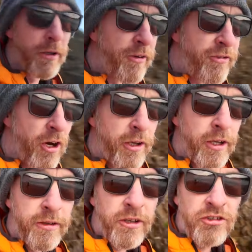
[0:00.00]
the
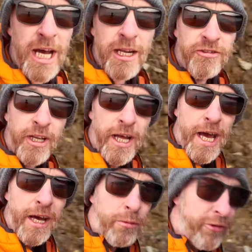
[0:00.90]
sun. The challenge that I
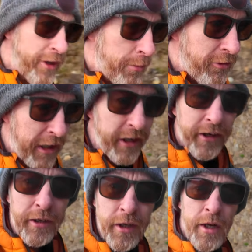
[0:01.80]
had was that it was
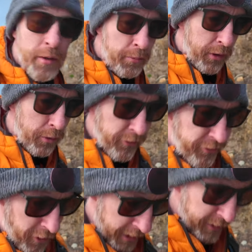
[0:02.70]
clear blue
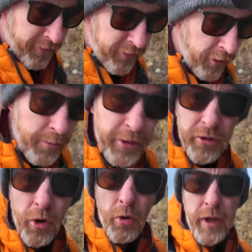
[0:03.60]
skies, so there was
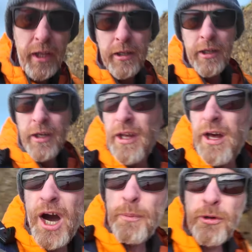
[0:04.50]
no real
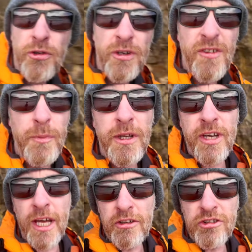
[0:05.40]
opportunity for me
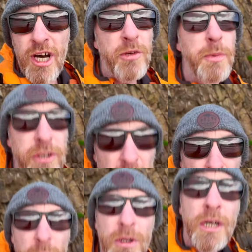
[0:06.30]
to get a shot. But
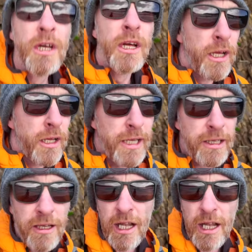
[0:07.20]
now that the